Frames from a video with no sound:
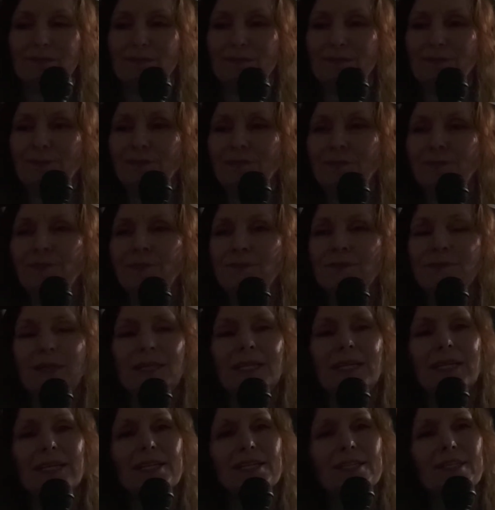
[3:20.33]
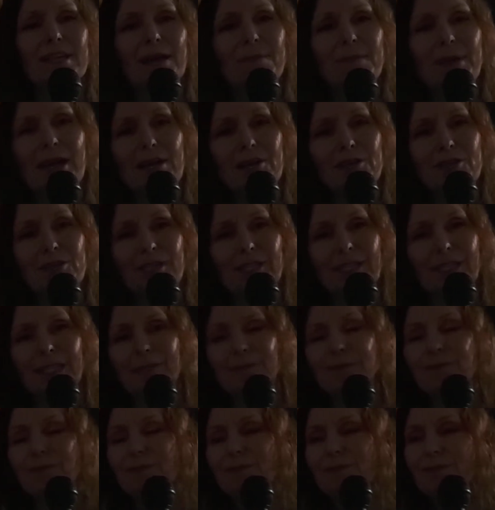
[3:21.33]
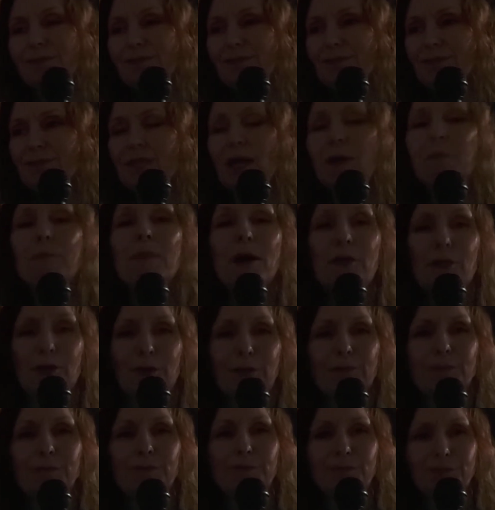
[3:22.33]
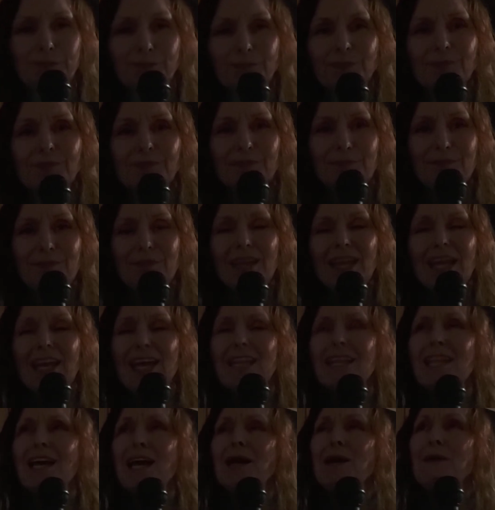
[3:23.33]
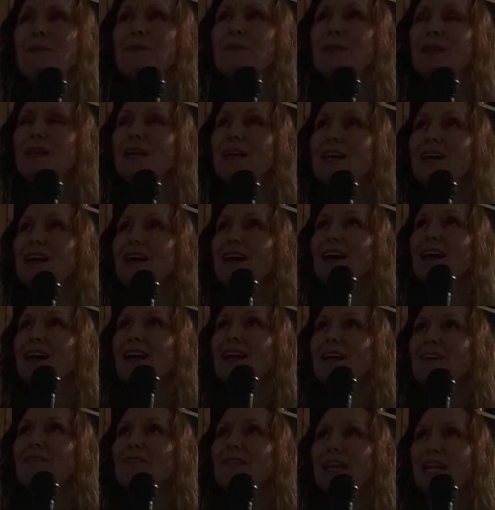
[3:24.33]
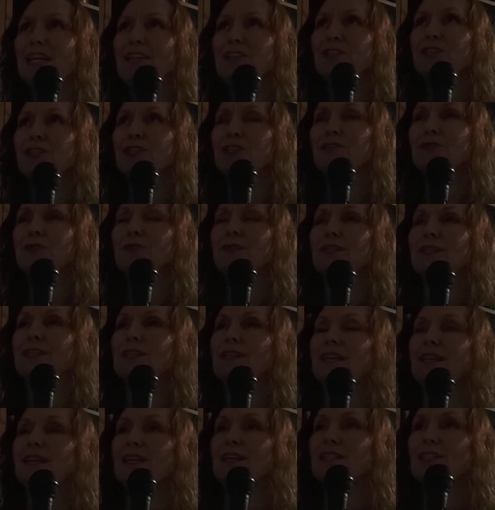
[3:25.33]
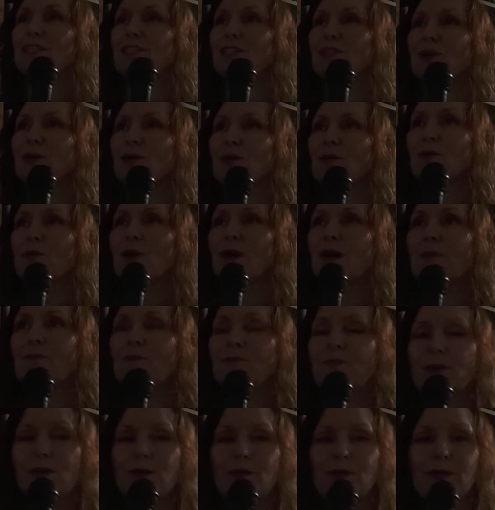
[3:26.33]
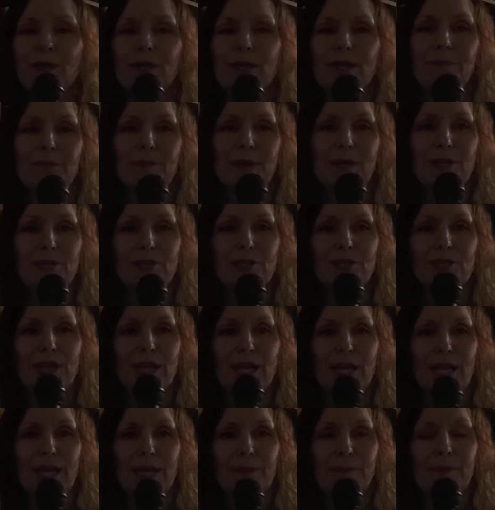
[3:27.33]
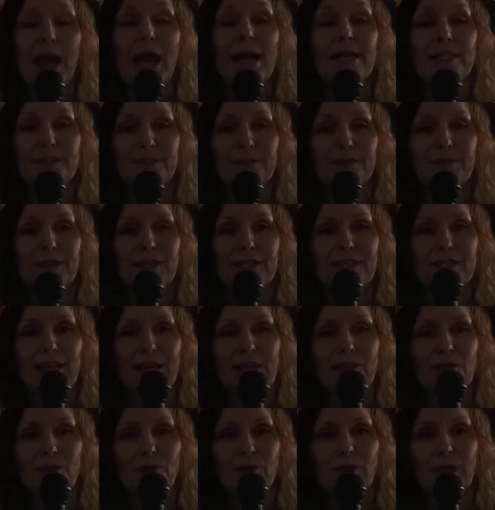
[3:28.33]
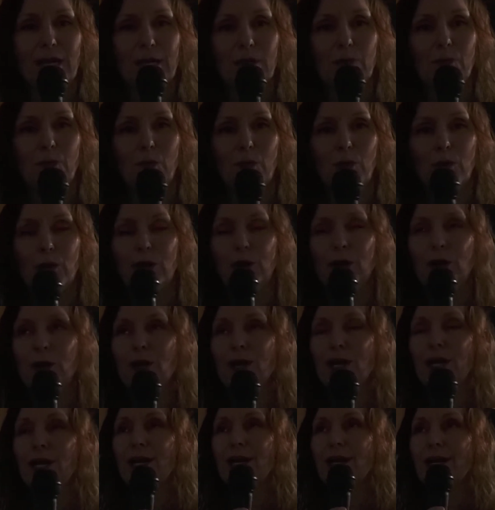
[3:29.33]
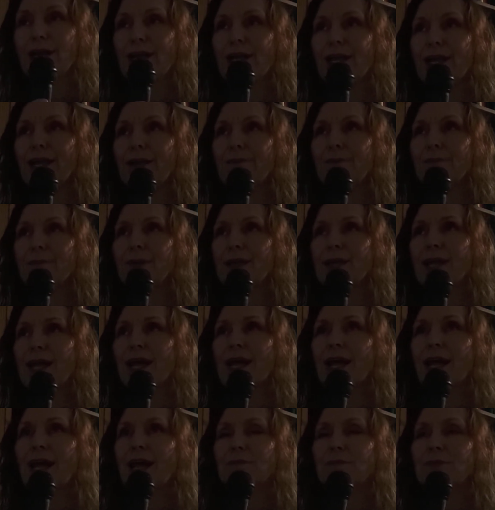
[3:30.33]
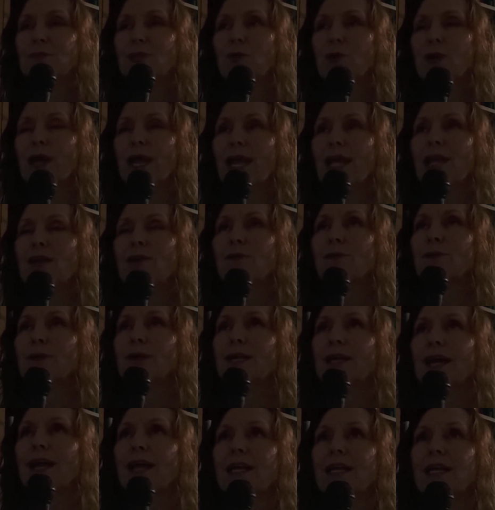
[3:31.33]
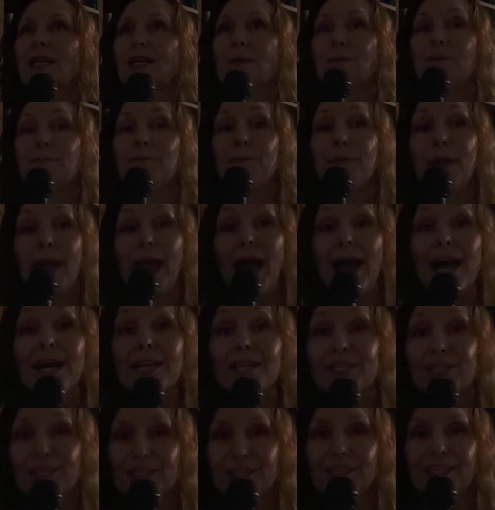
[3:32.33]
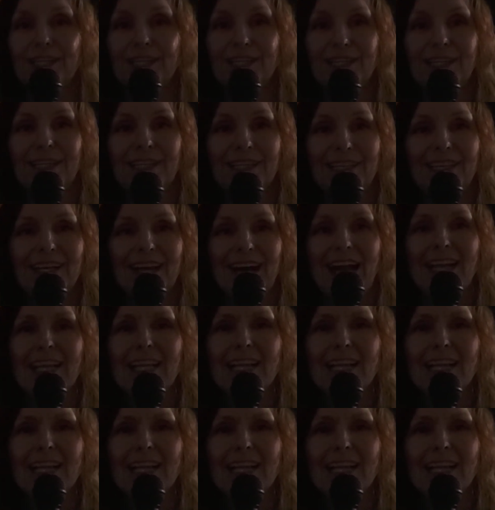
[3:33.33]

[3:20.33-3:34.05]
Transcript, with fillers: because I'm actually a mother and um, I have eight children. So I'm very much a pacifist. I don't like war, but I'm so angry, I can imagine I